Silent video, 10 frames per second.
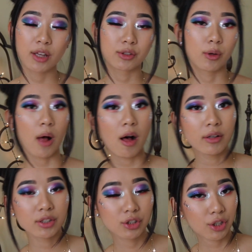so I'll
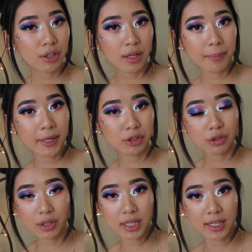insert a
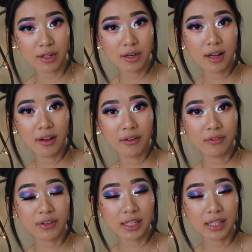picture here of